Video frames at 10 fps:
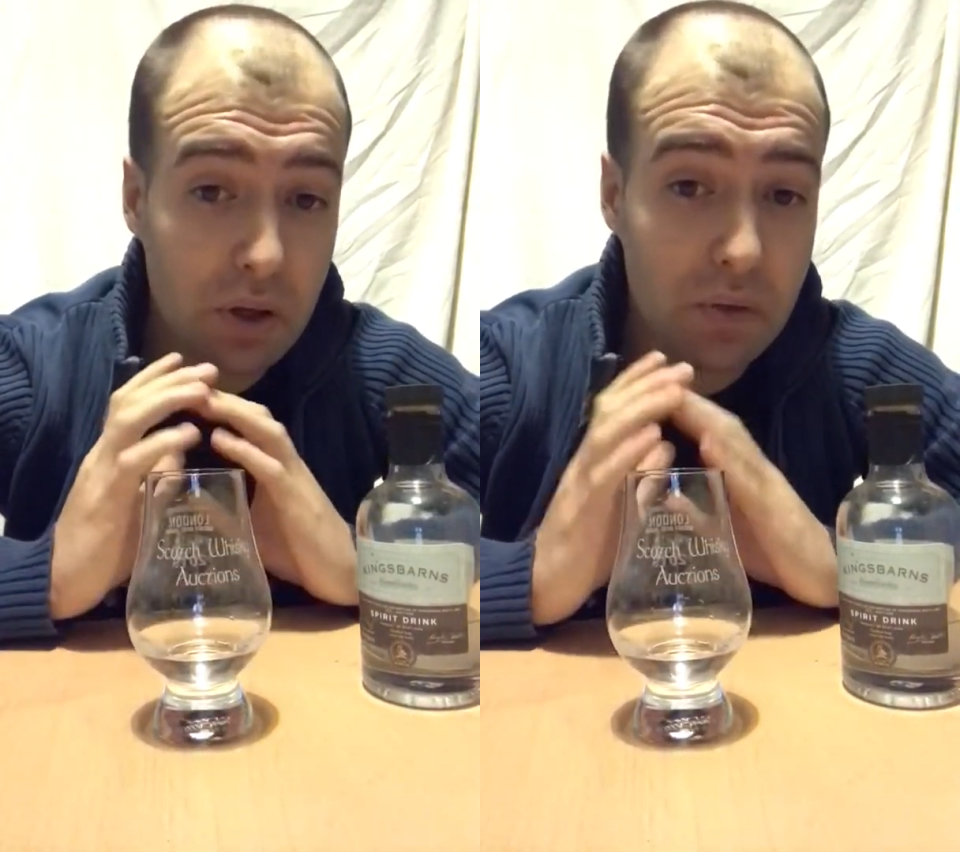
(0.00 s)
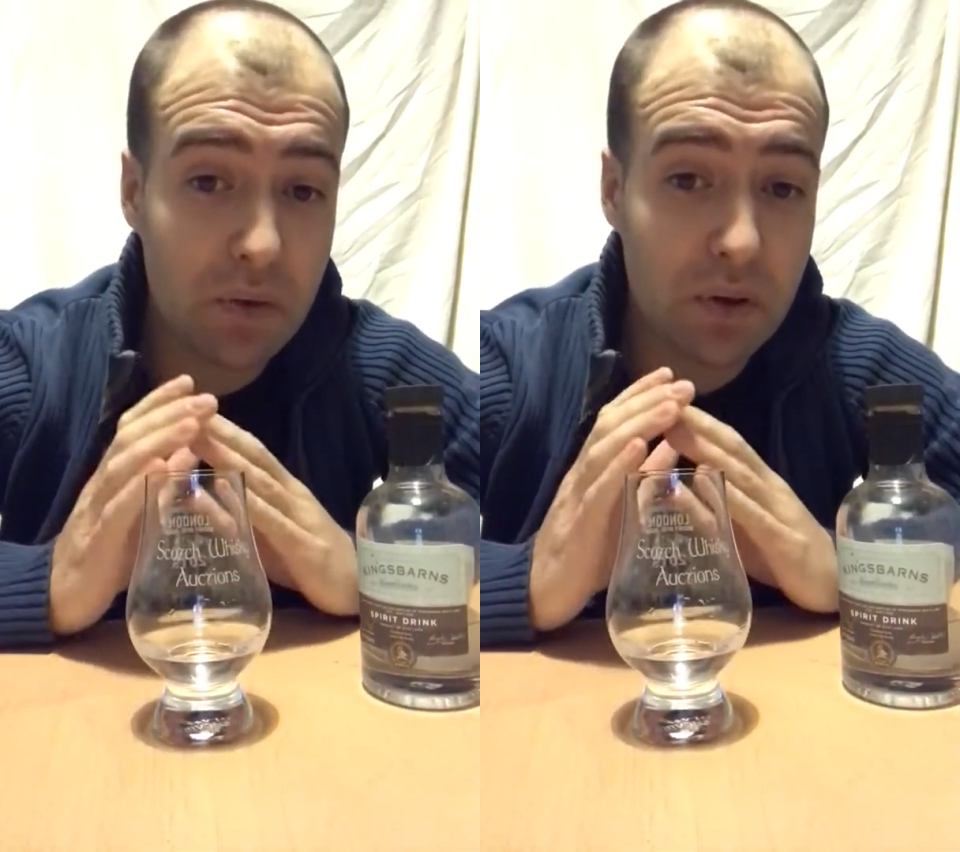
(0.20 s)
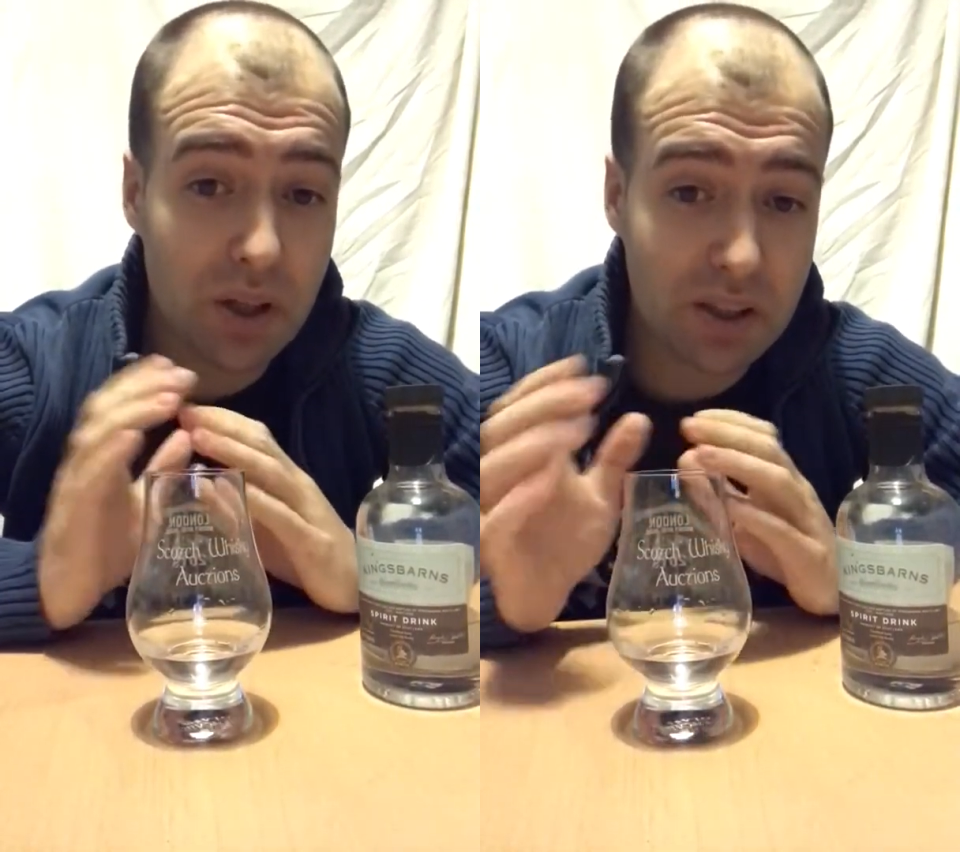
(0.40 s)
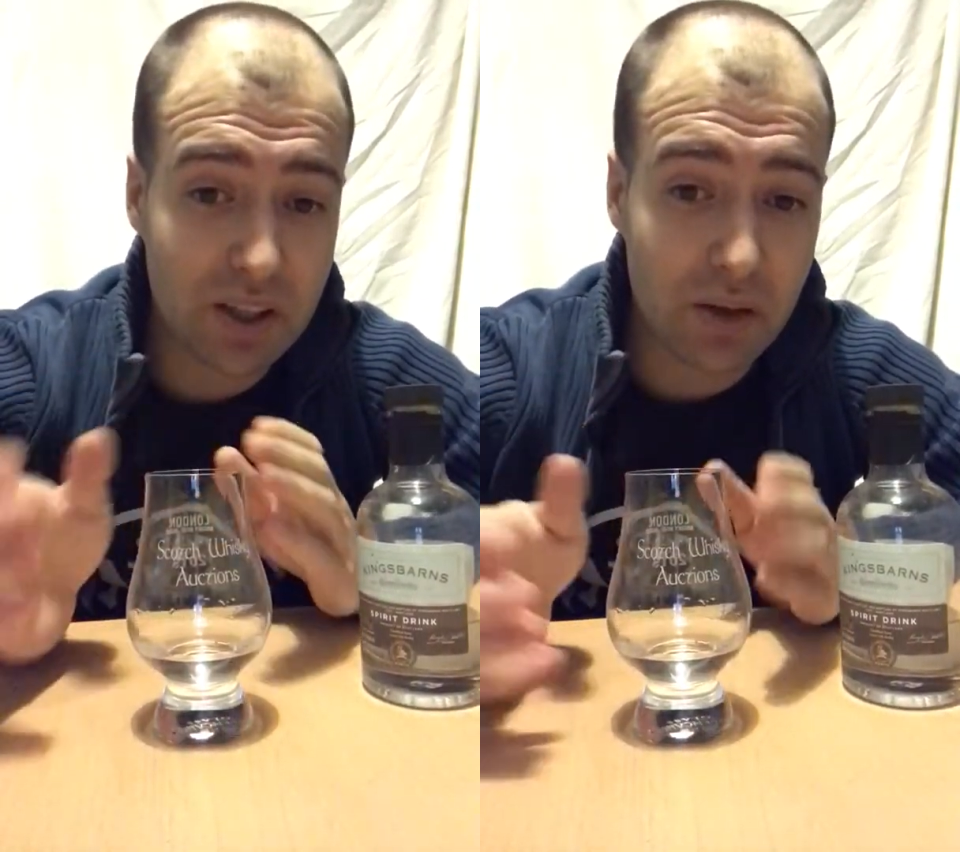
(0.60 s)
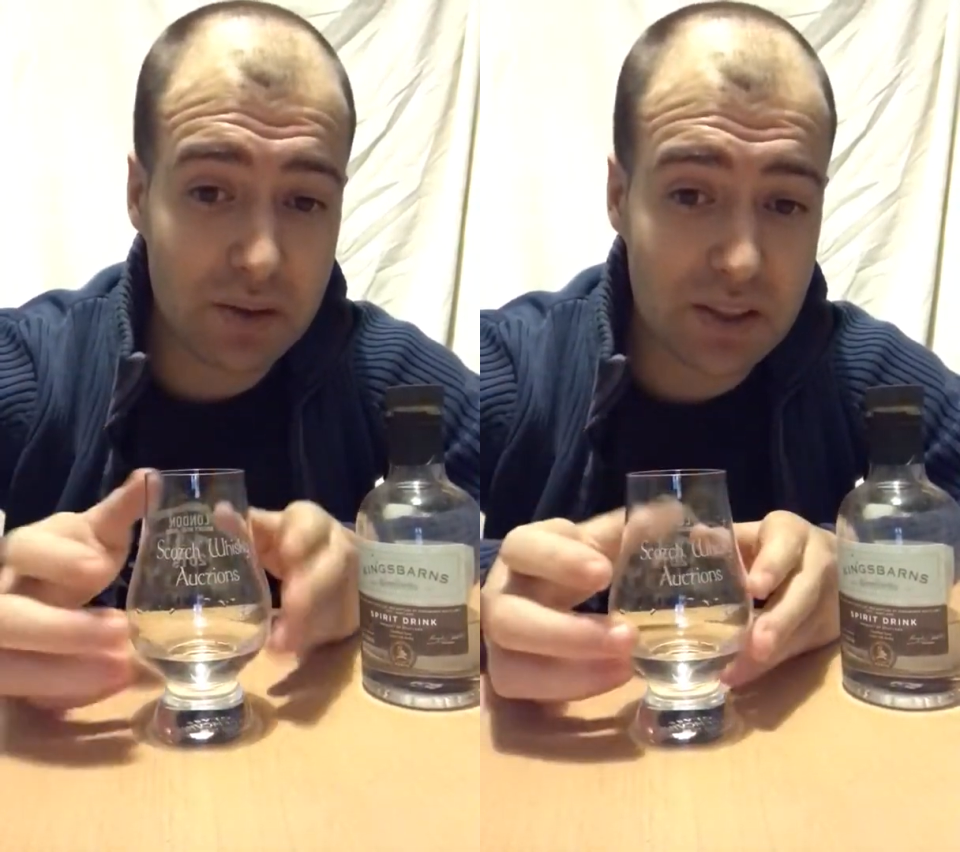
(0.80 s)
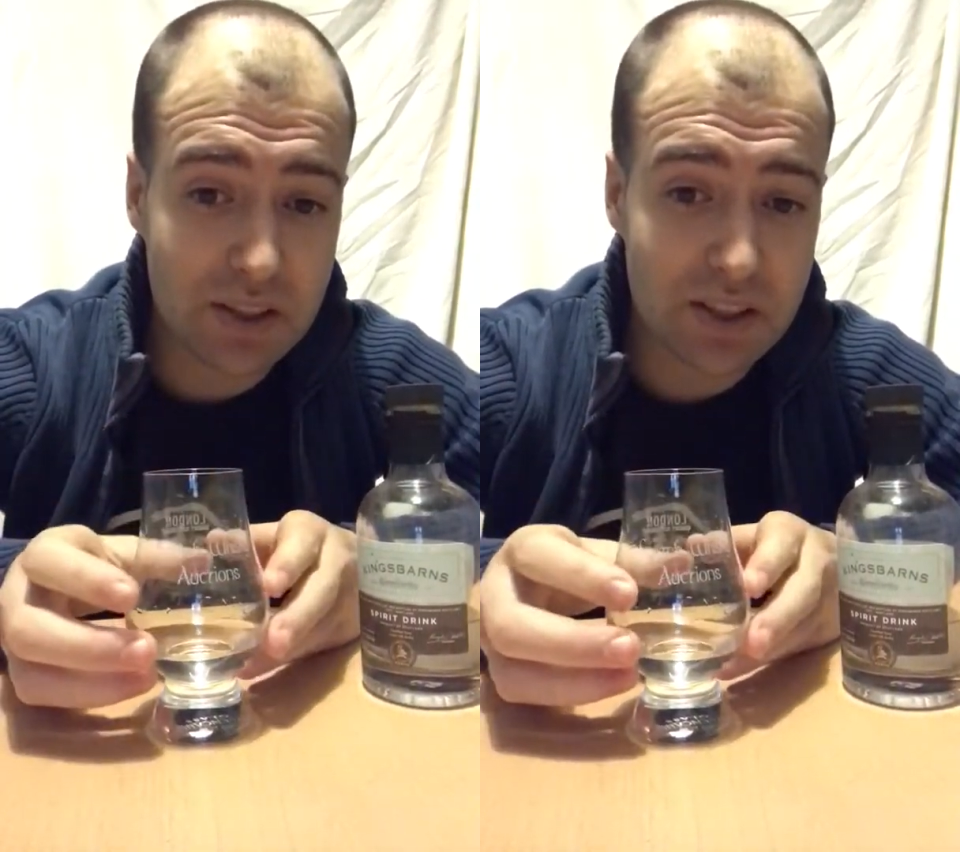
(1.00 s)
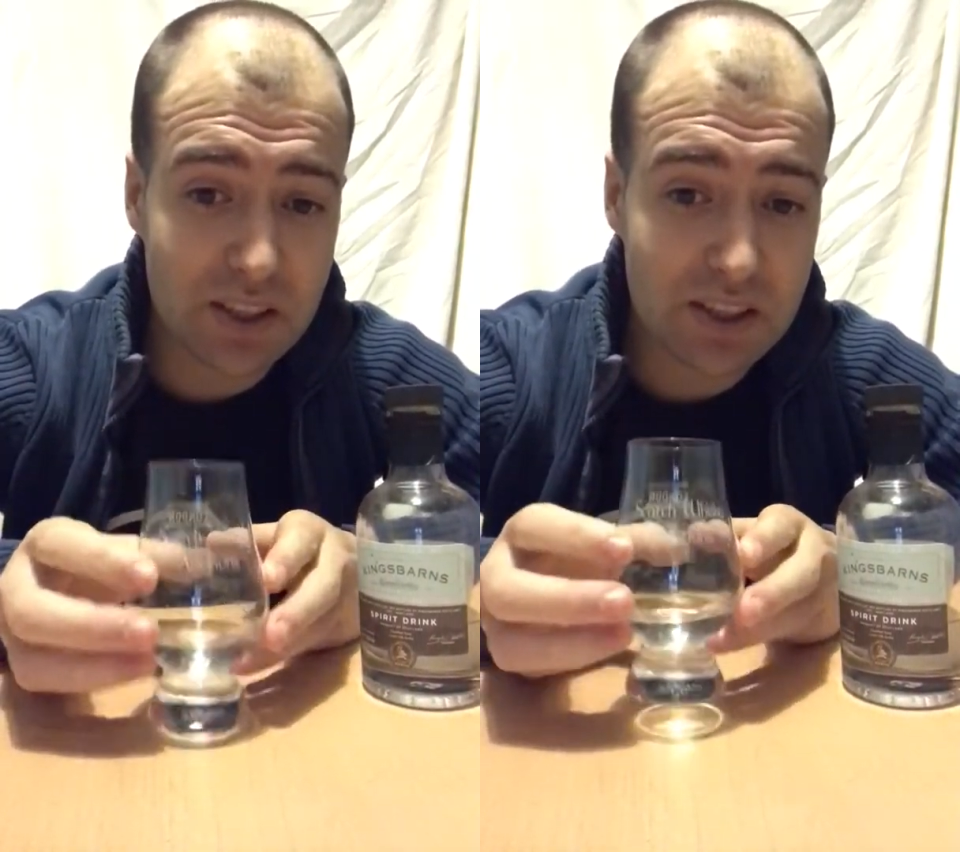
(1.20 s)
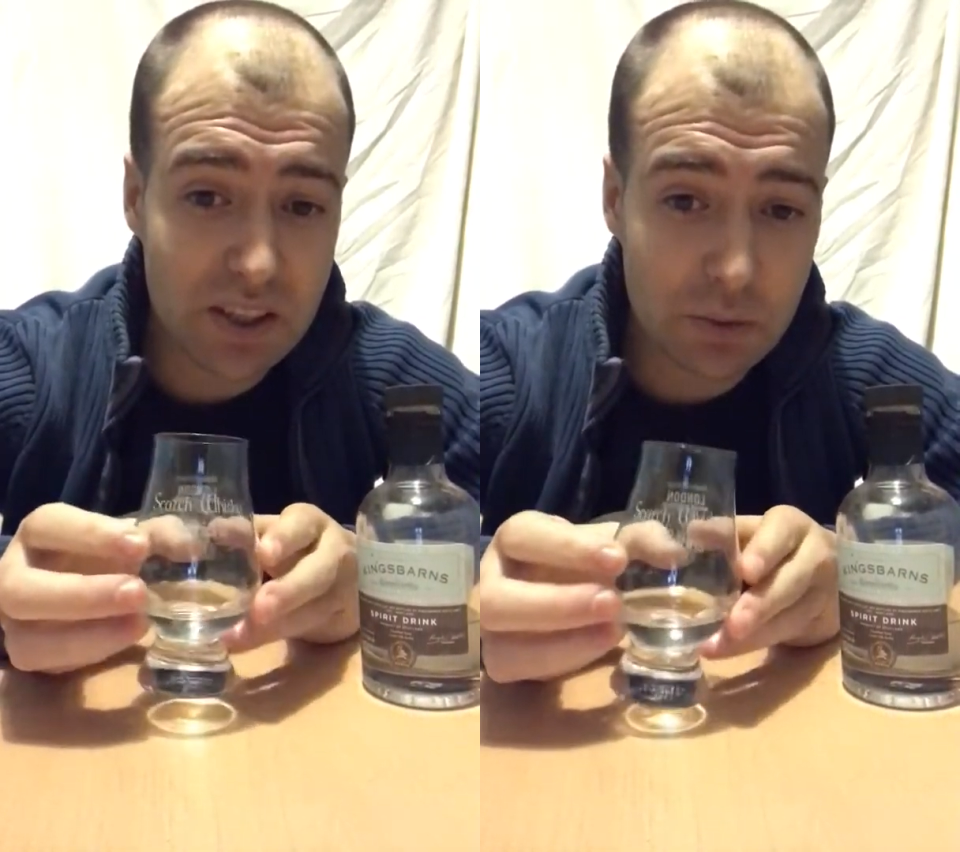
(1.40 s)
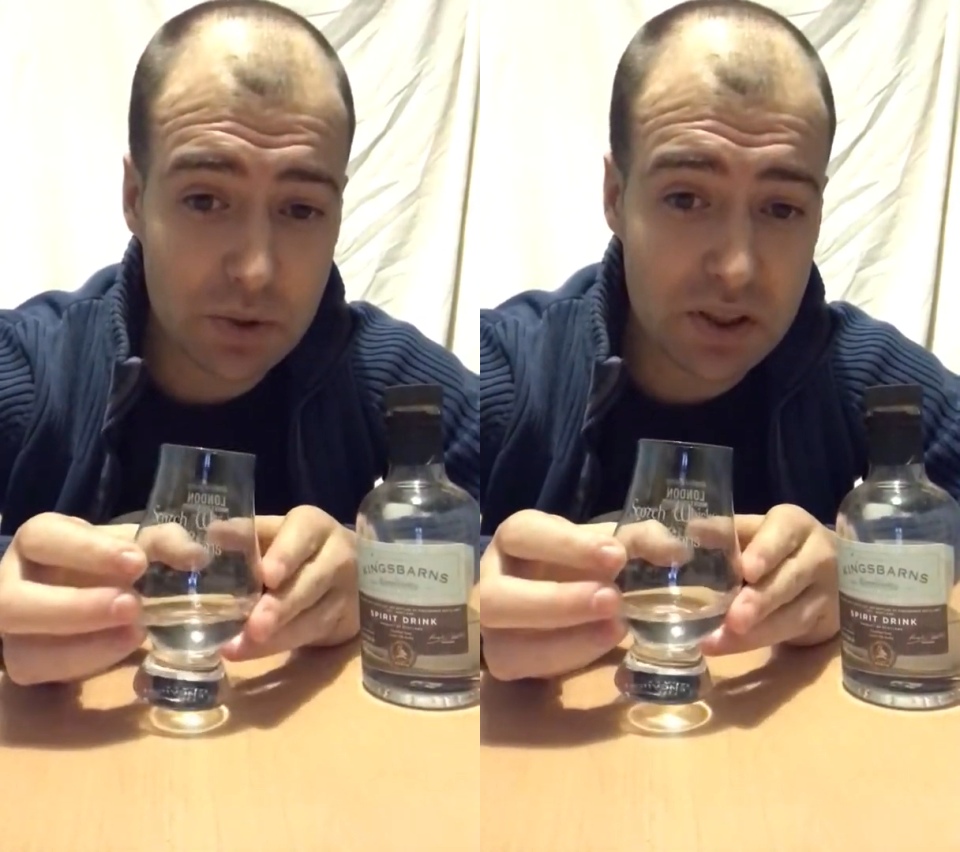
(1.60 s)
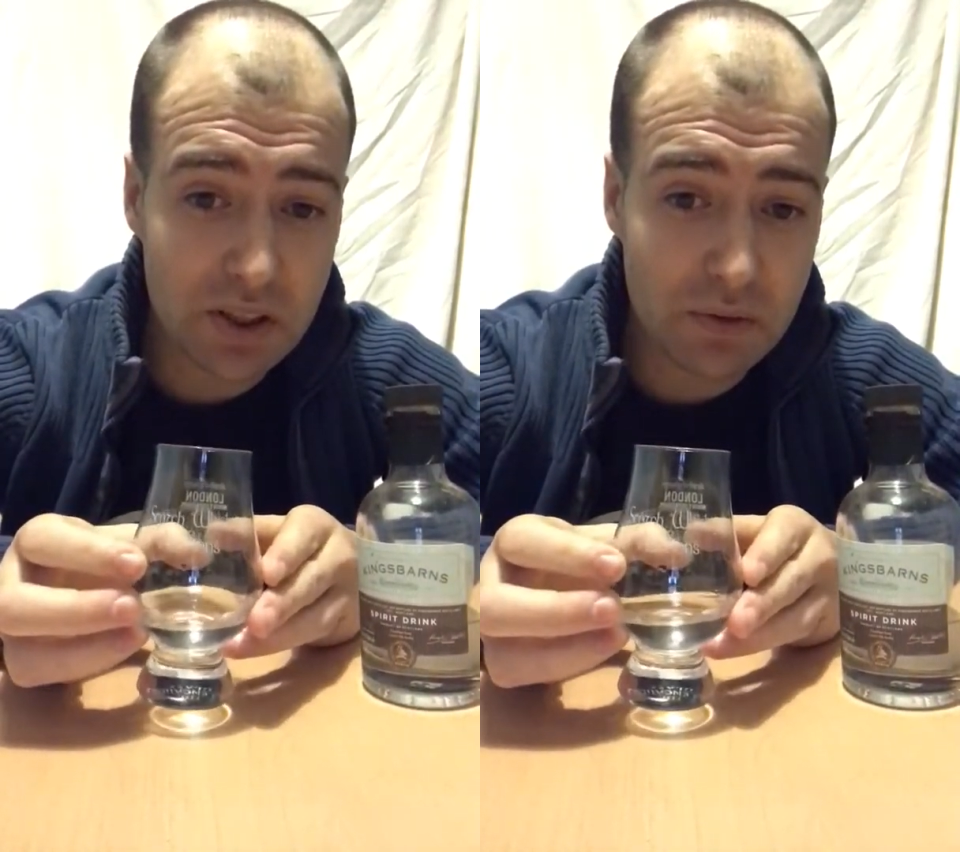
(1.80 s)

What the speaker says: if you're going to go into tasting a whiskey